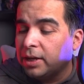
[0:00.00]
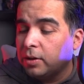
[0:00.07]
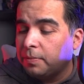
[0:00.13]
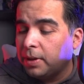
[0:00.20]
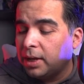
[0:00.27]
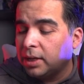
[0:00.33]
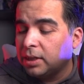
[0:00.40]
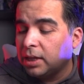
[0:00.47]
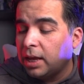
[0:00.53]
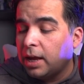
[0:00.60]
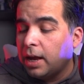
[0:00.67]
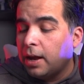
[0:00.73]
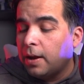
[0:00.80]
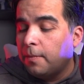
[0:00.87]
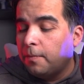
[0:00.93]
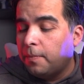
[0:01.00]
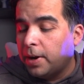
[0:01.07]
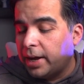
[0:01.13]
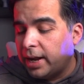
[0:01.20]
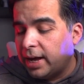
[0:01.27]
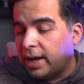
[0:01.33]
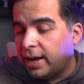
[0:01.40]
bit.
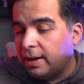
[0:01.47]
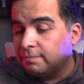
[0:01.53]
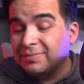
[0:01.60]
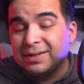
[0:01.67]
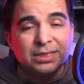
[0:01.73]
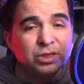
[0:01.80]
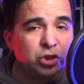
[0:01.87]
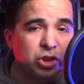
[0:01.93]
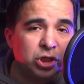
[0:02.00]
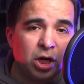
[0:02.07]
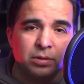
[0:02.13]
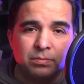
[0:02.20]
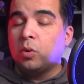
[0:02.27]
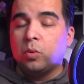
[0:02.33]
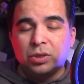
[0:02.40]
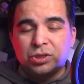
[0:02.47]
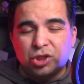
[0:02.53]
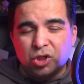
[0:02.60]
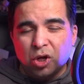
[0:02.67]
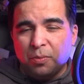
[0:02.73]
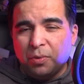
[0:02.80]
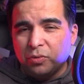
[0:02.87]
But let's start with
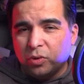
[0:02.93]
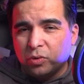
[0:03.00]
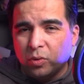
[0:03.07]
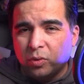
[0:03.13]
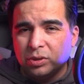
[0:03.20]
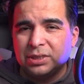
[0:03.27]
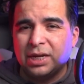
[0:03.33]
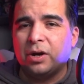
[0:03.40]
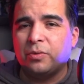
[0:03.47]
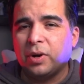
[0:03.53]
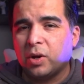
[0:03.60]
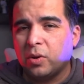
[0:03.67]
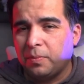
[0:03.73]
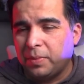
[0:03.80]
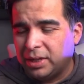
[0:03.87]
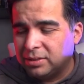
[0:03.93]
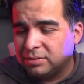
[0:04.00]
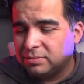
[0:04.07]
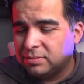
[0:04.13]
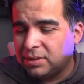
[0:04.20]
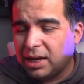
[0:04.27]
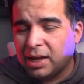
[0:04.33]
some of the tools that I recommend.
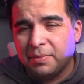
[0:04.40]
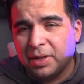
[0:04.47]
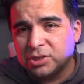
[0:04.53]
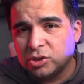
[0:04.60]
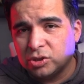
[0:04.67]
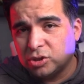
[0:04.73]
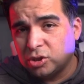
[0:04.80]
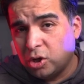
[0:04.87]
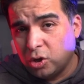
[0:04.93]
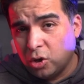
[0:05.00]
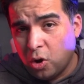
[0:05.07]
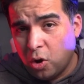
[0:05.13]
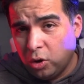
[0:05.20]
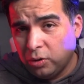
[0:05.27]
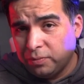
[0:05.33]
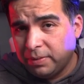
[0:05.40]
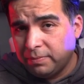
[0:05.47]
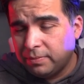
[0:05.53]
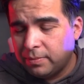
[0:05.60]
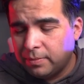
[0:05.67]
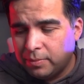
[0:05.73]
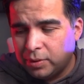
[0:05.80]
Like I mentioned, they're not all of
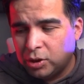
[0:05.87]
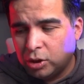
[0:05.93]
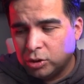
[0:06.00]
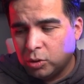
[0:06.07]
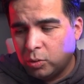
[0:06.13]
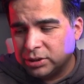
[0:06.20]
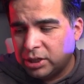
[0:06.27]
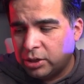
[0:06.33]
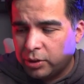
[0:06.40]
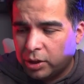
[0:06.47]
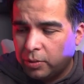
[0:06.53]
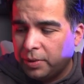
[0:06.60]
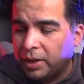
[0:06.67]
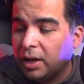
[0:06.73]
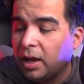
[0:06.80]
them, but they're the ones that I recommend.